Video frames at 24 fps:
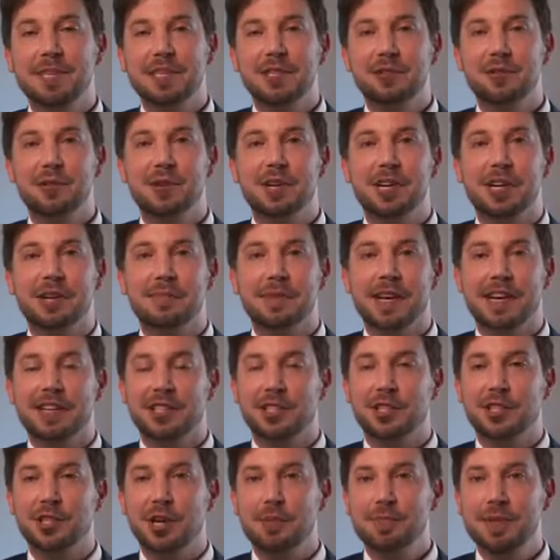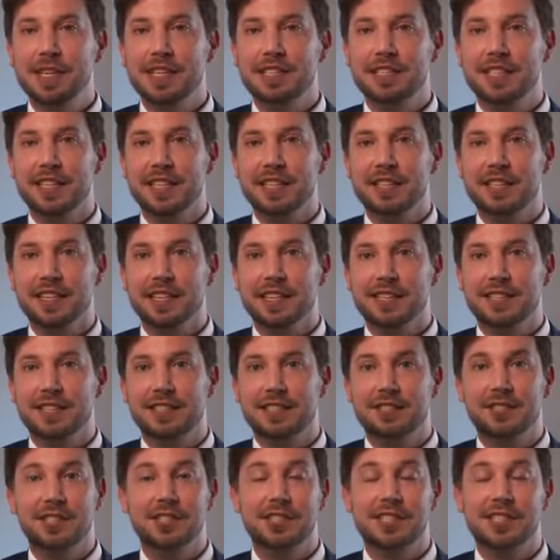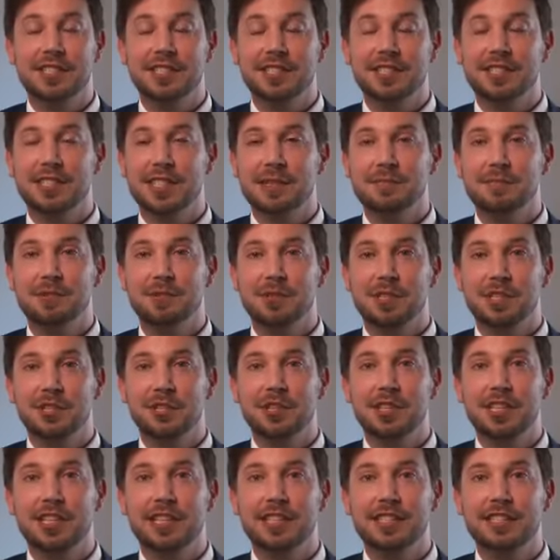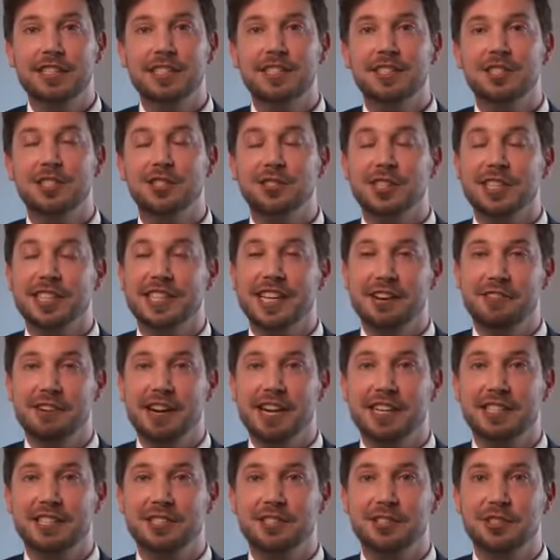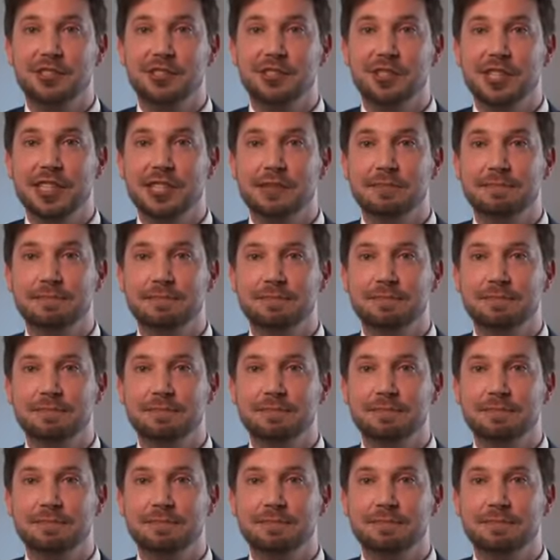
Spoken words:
to be talking about chopping techniques to disassemble the nucleus during cataract surgery.